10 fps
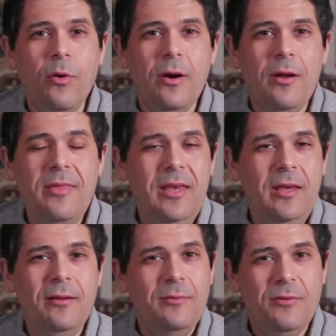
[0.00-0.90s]
more.
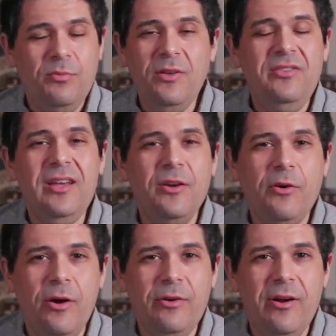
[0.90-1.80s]
The split
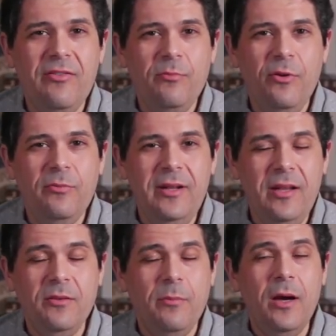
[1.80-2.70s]
second chronograph movement
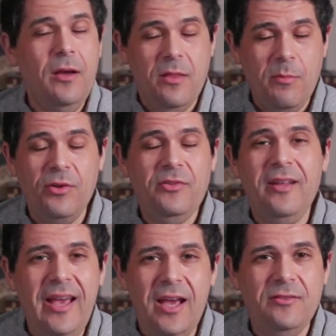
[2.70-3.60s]
is among the most
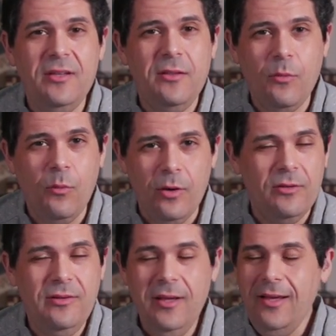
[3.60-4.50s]
fantastic in the
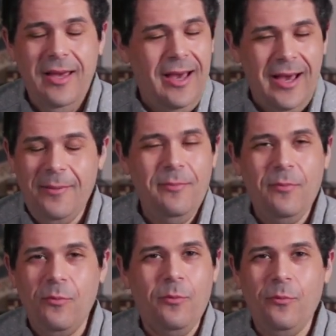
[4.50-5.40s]
world. Um,
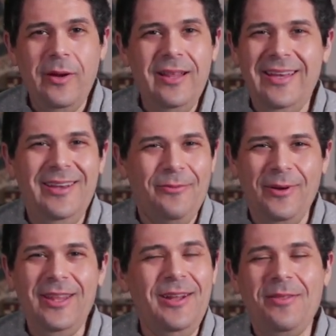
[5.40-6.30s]
really,
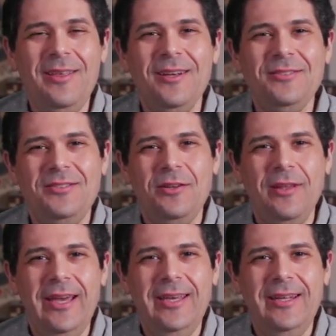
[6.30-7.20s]
really nothing else there
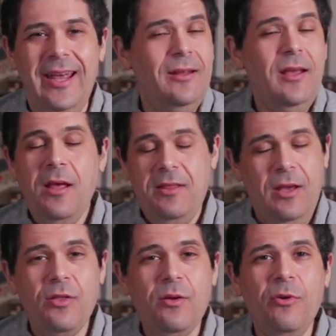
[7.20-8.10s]
like it. And the
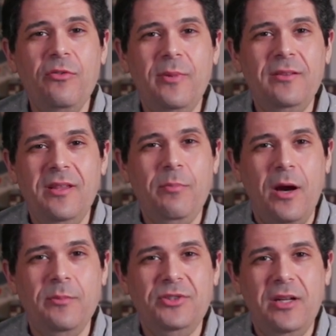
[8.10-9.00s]
other movements that
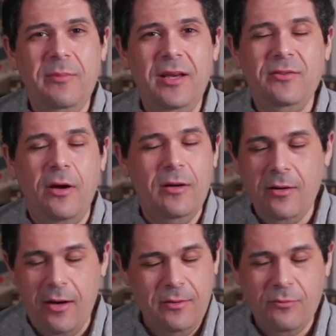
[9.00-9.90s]
Parmigiani makes are,
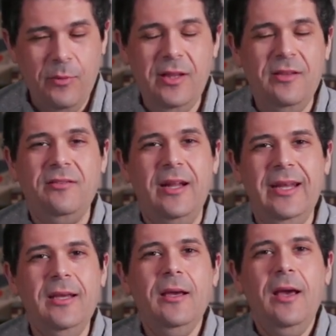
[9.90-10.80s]
are really
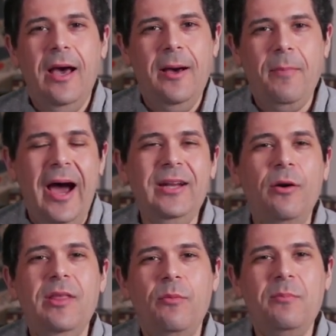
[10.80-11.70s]
stunning. Um, I
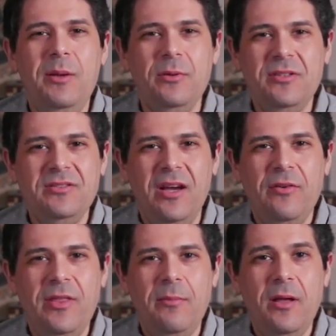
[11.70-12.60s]
know that when people
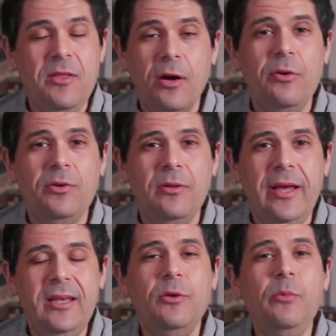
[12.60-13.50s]
discover them, they're going to
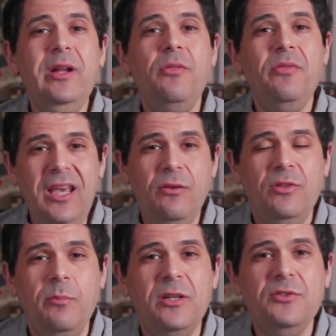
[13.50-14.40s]
like it. Guido, thank you
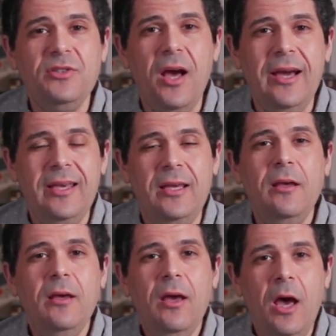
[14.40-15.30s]
so much for talking
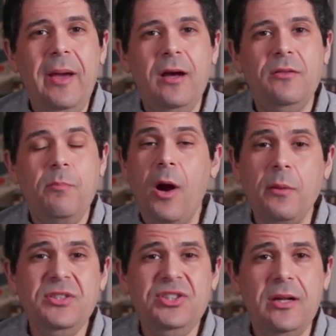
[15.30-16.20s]
about the
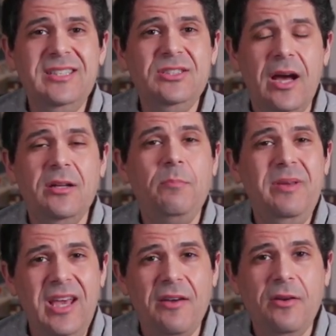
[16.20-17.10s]
Parmigiani Tonda
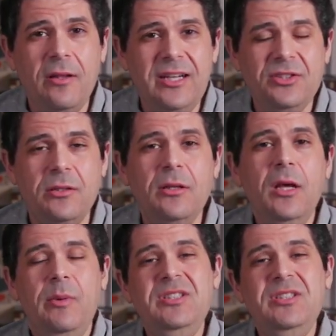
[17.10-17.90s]
PF collection. We